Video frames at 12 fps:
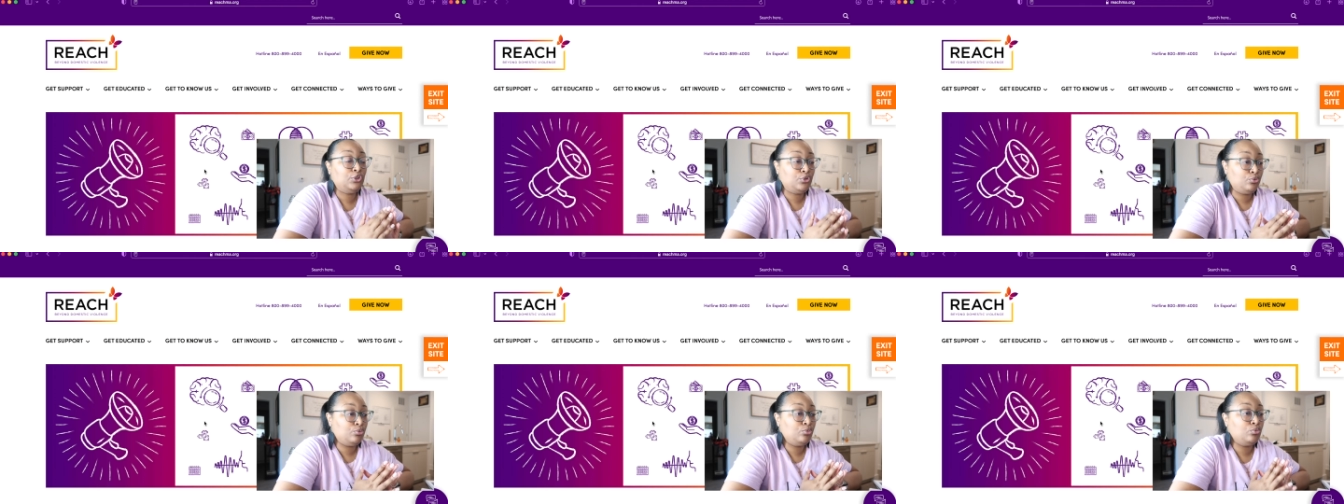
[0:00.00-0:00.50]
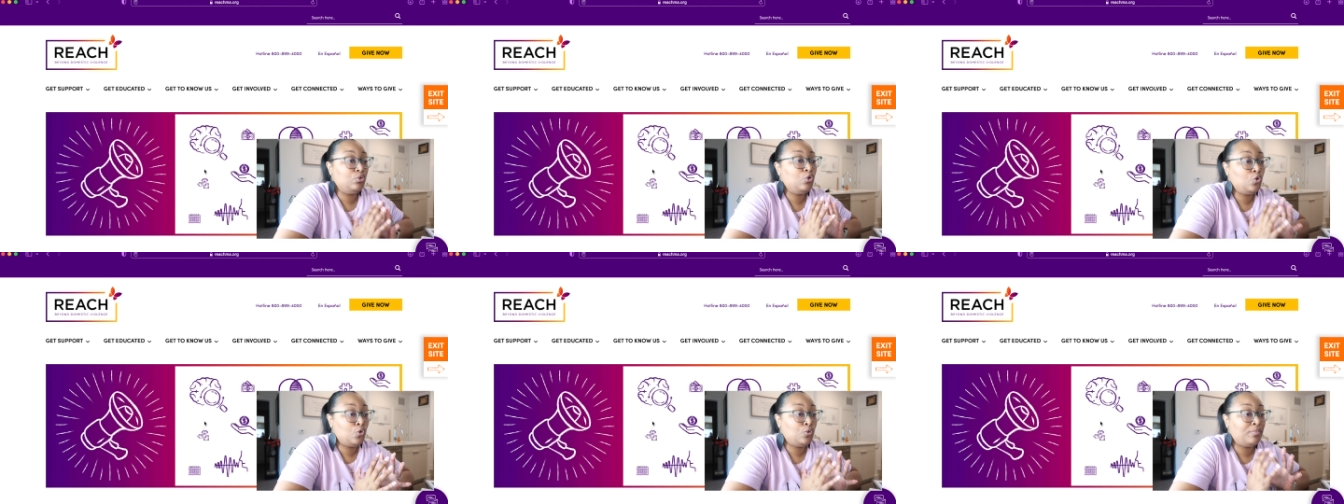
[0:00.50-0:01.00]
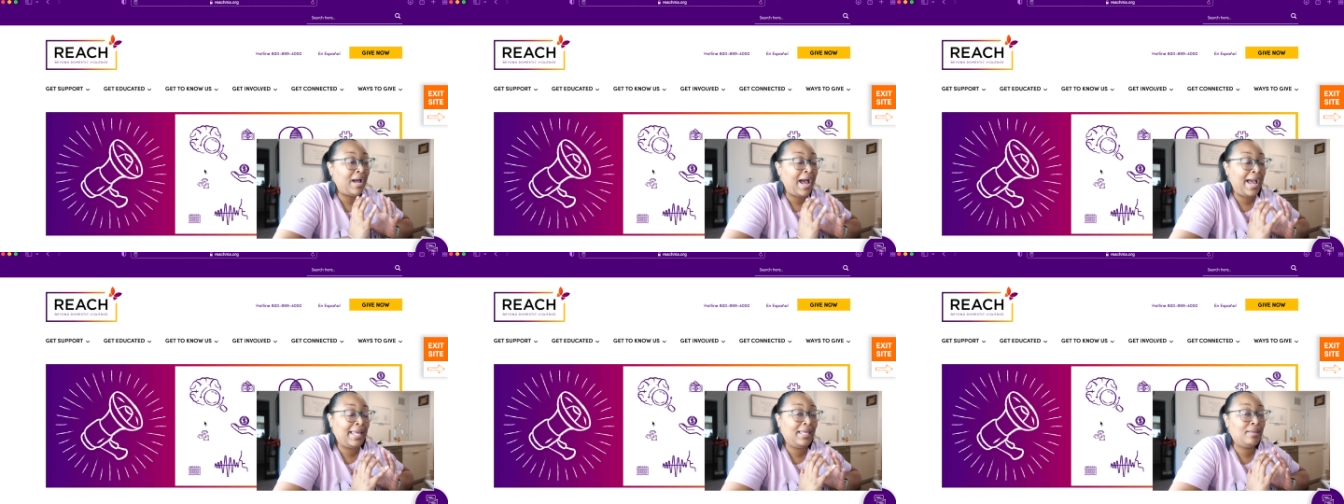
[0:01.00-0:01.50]
to whom
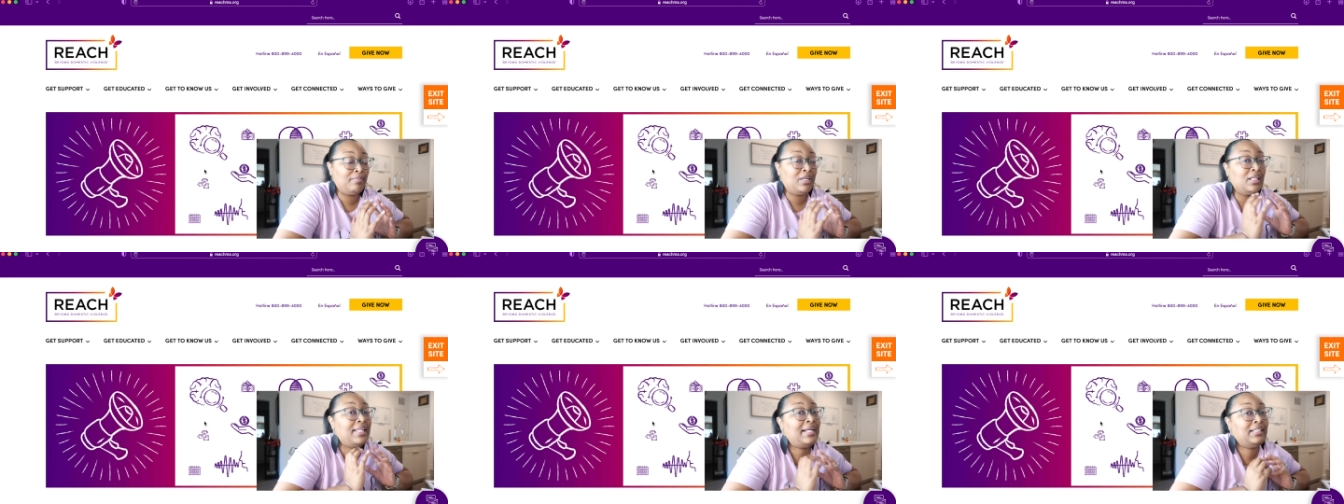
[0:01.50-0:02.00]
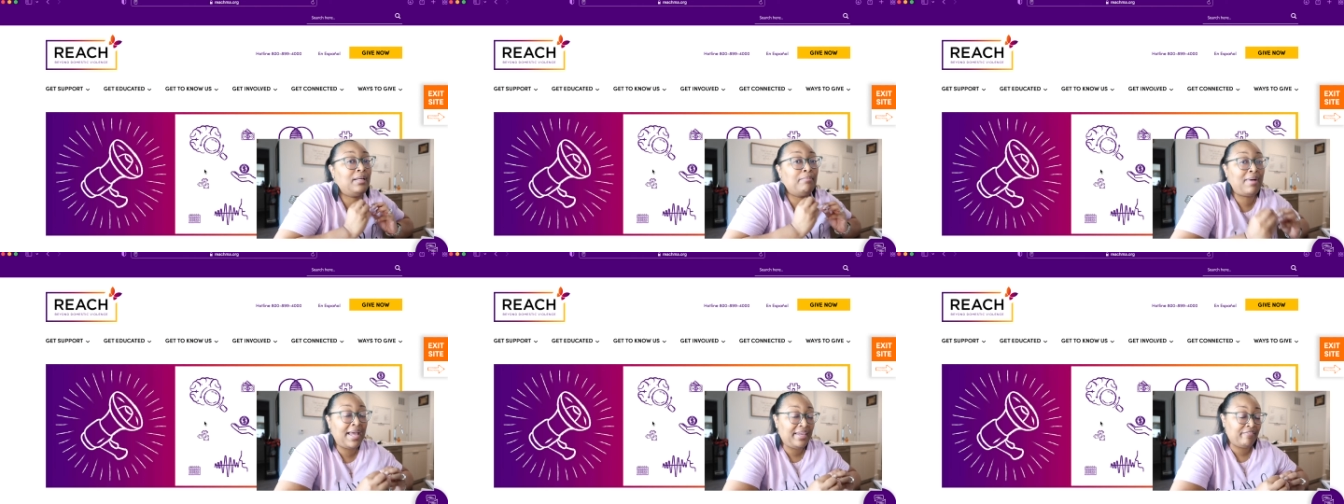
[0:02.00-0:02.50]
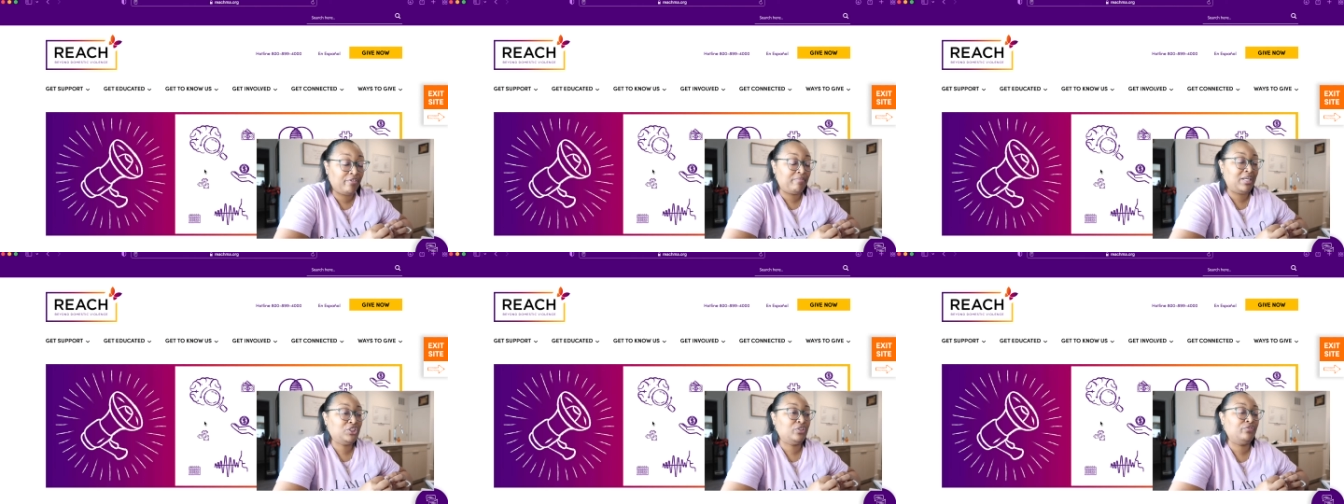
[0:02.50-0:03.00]
I am collecting my
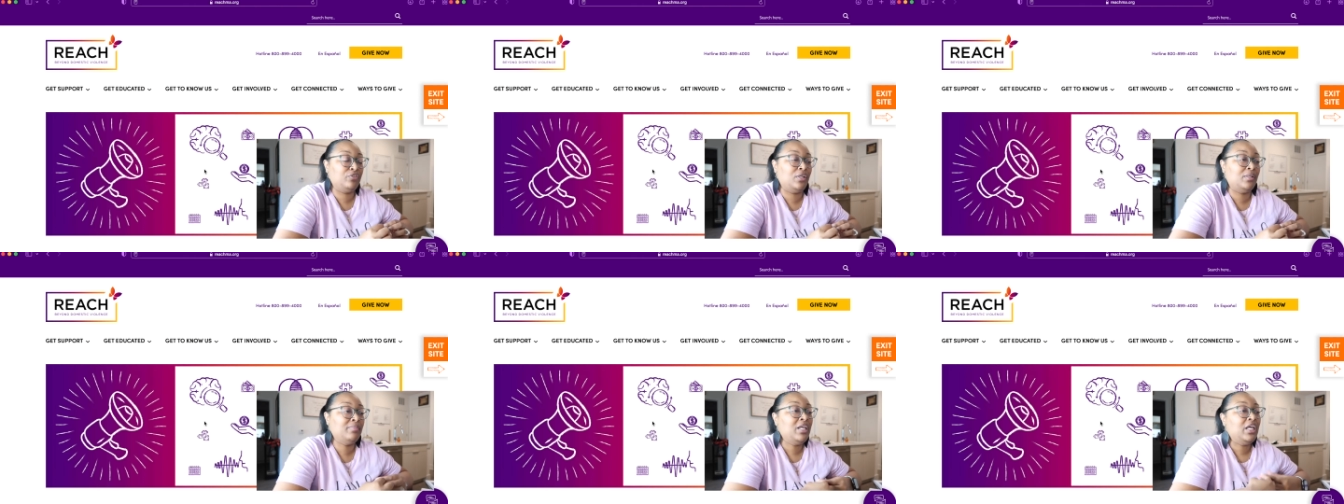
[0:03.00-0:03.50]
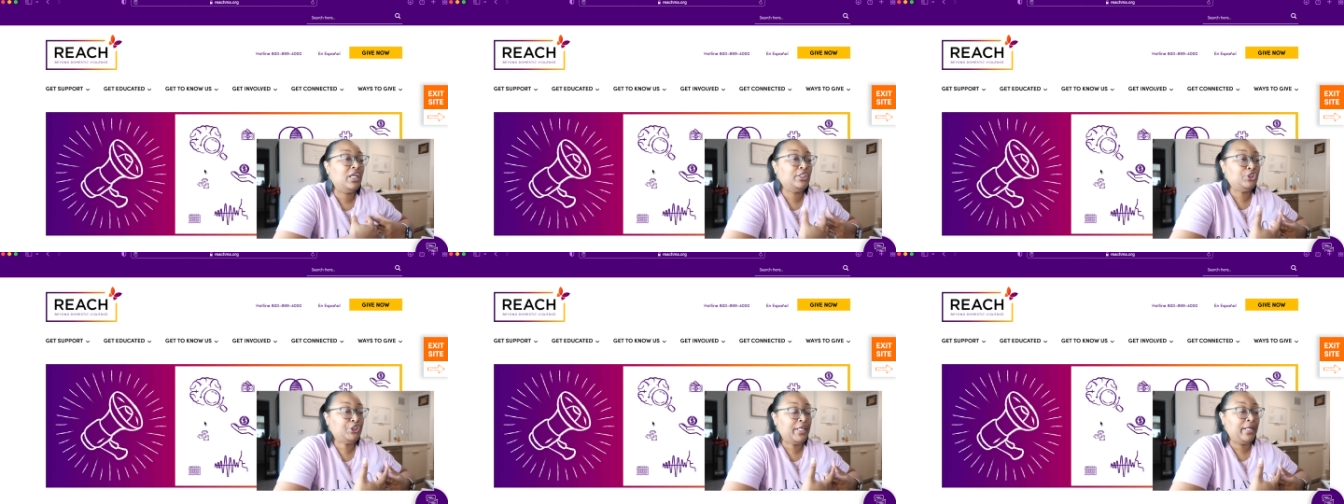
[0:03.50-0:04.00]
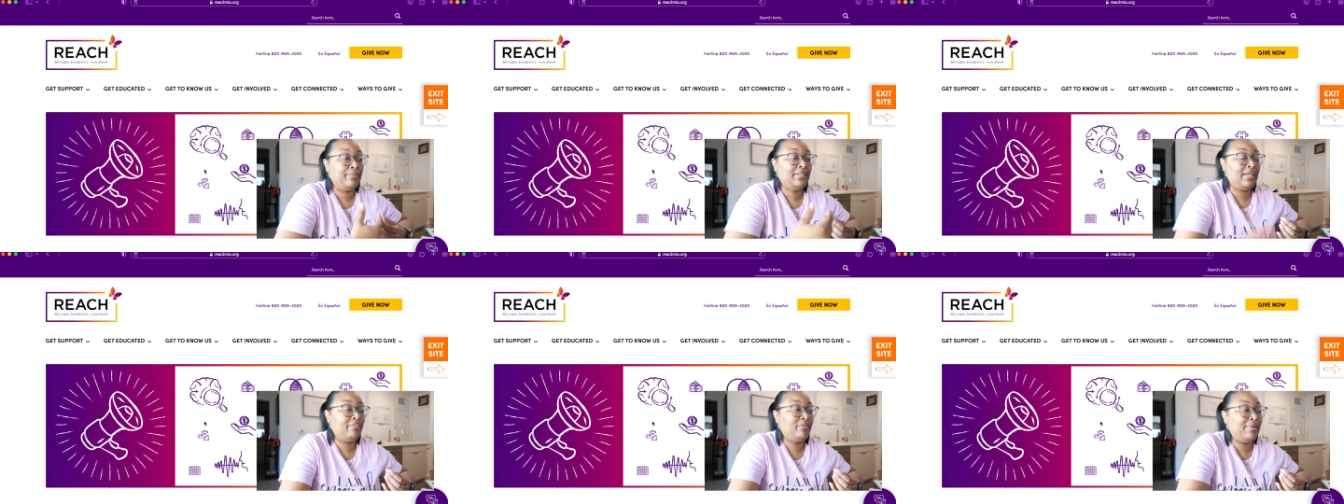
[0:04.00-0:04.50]
information from and sharing
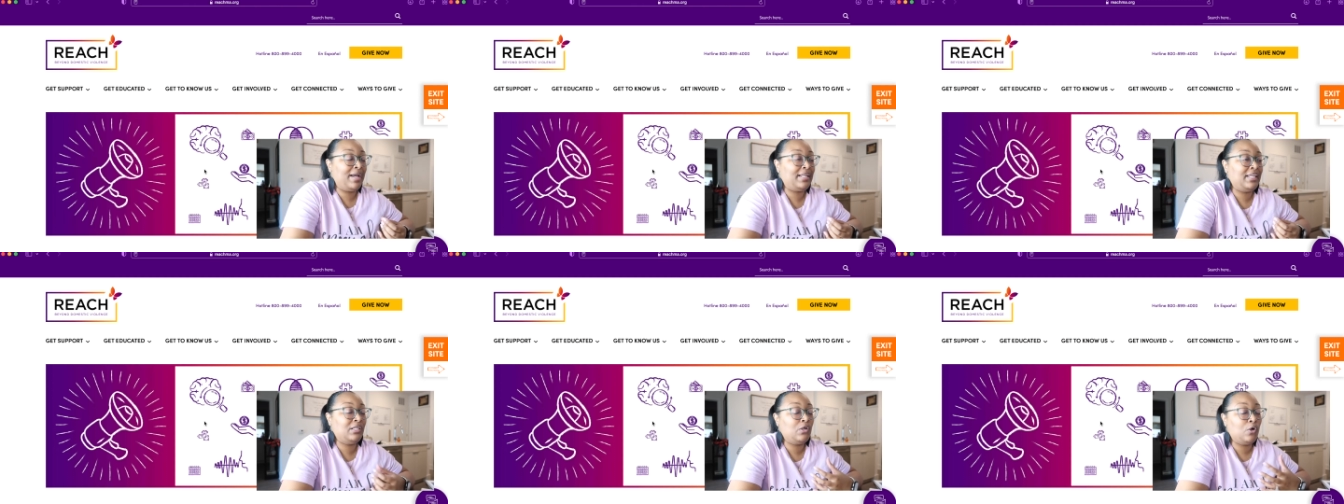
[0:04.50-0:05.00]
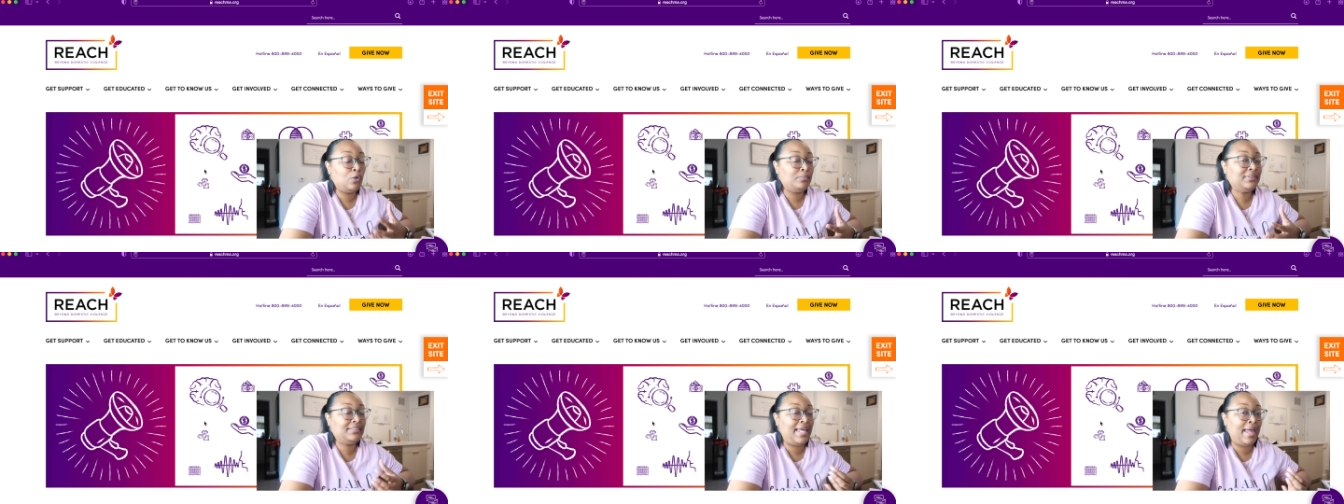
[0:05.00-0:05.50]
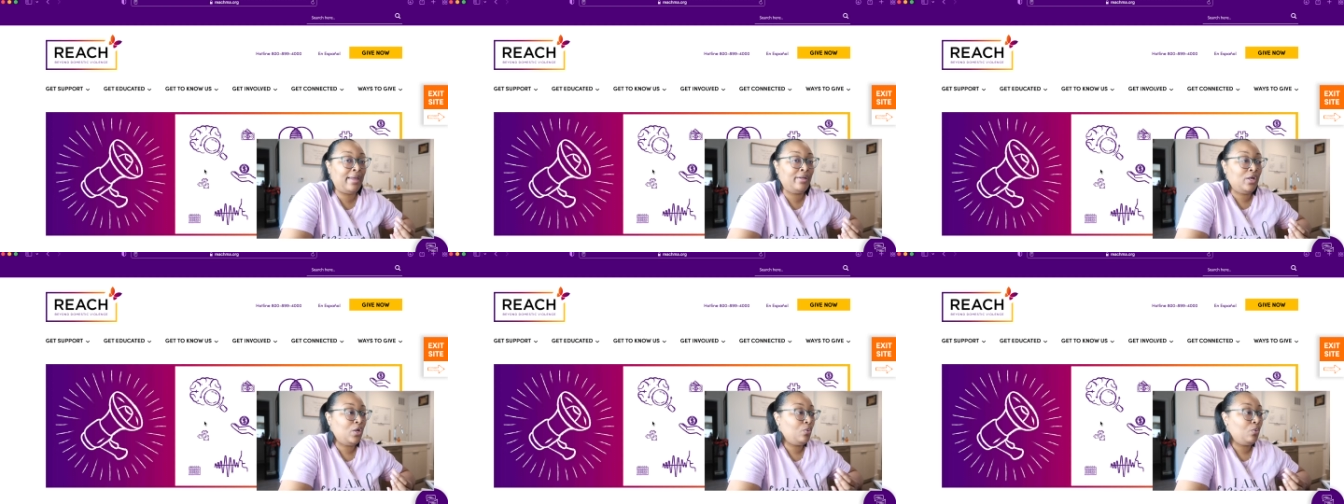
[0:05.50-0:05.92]
with everybody in hopes that